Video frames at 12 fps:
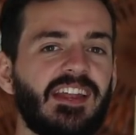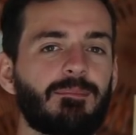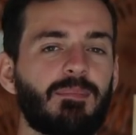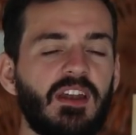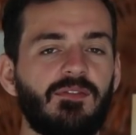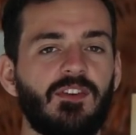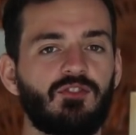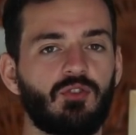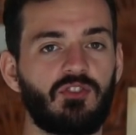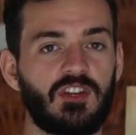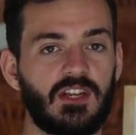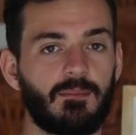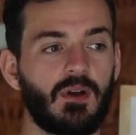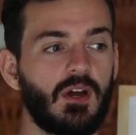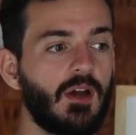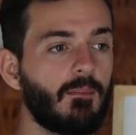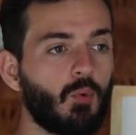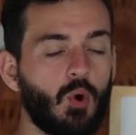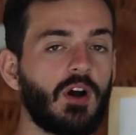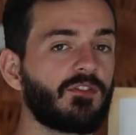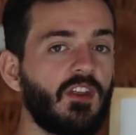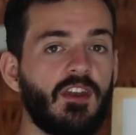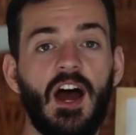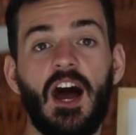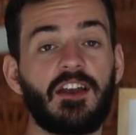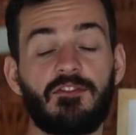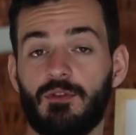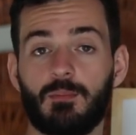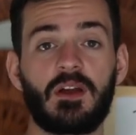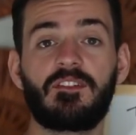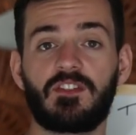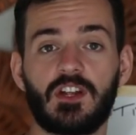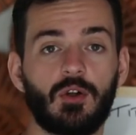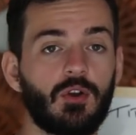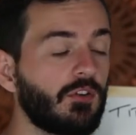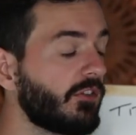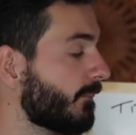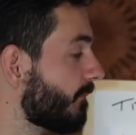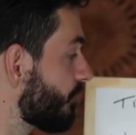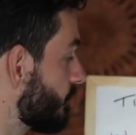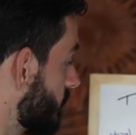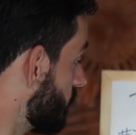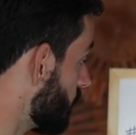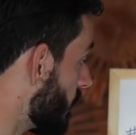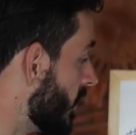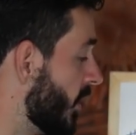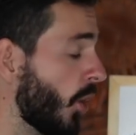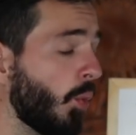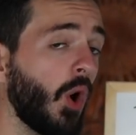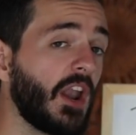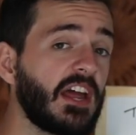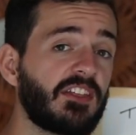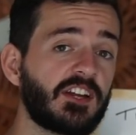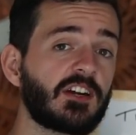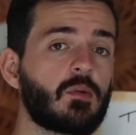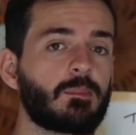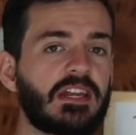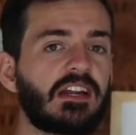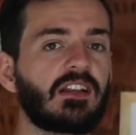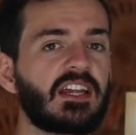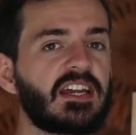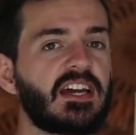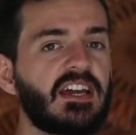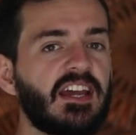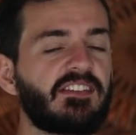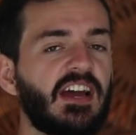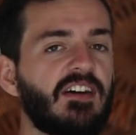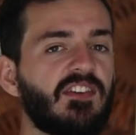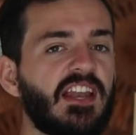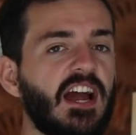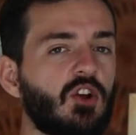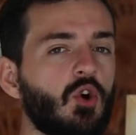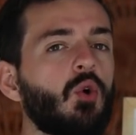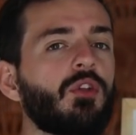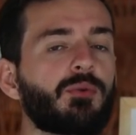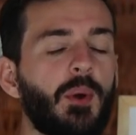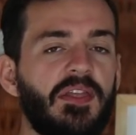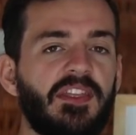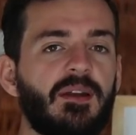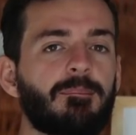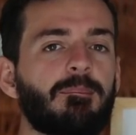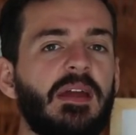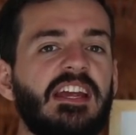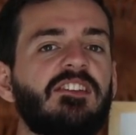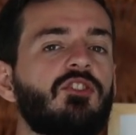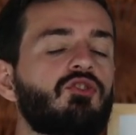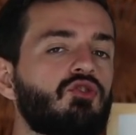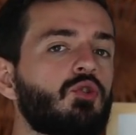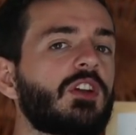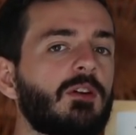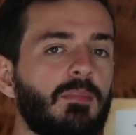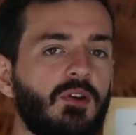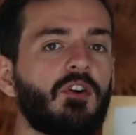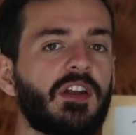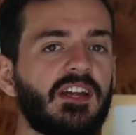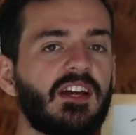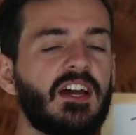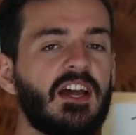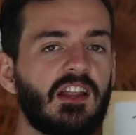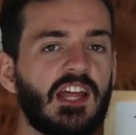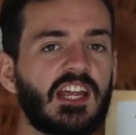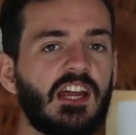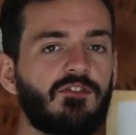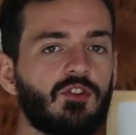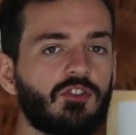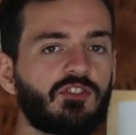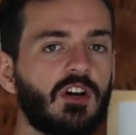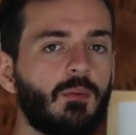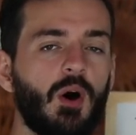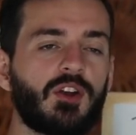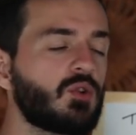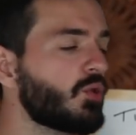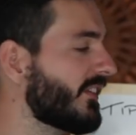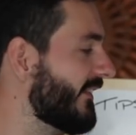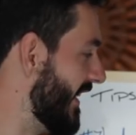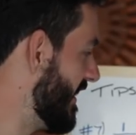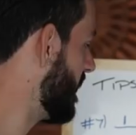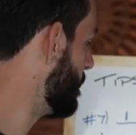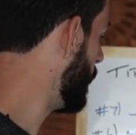that it benefits your team more often than not? And for midfielders, you know, one I think of immediately is having that goal threat, that amazing shooting ability. Like, if you're someone who can take the